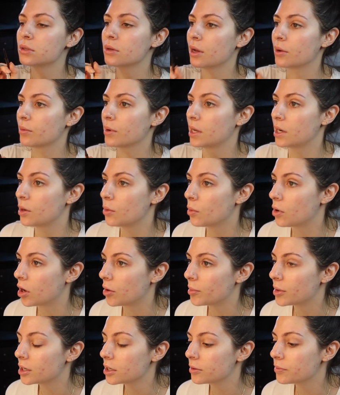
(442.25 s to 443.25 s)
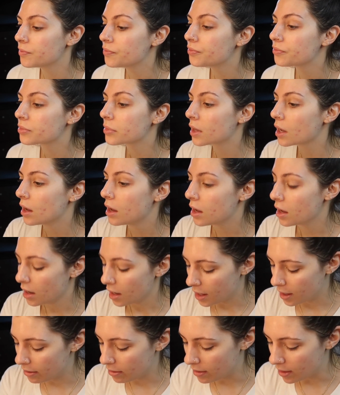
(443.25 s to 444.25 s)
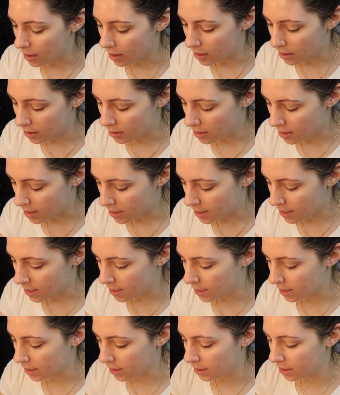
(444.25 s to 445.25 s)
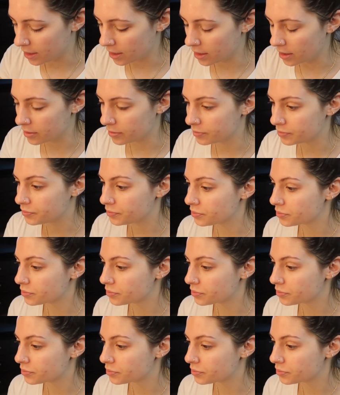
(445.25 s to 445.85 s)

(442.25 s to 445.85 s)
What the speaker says: so I ran to Walmart, and then I